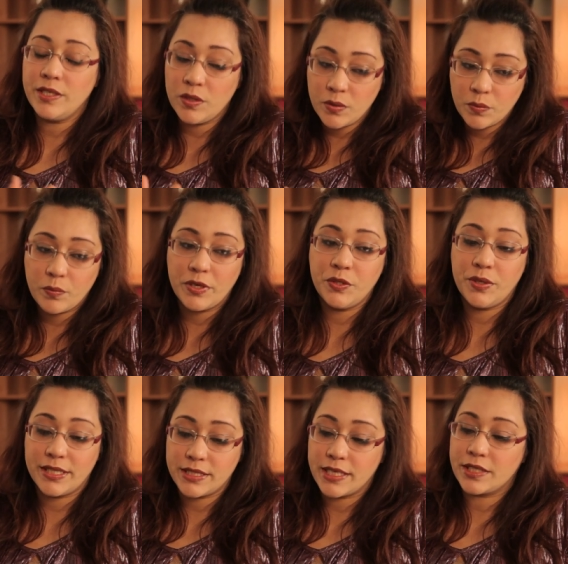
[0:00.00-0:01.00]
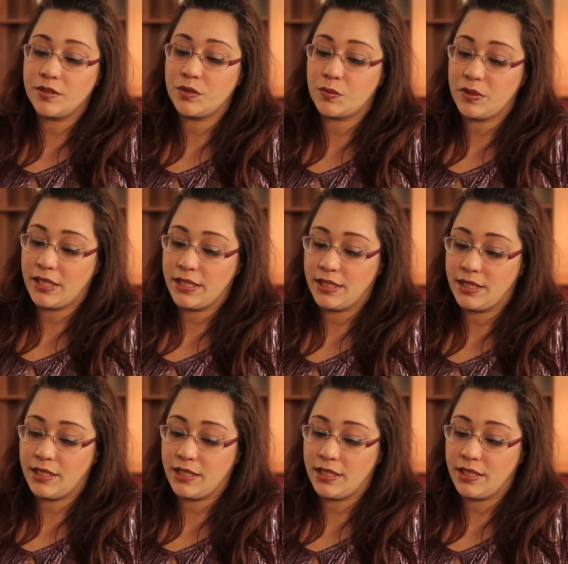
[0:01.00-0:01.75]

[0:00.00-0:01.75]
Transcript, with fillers: know when you get diagnosed with ADD,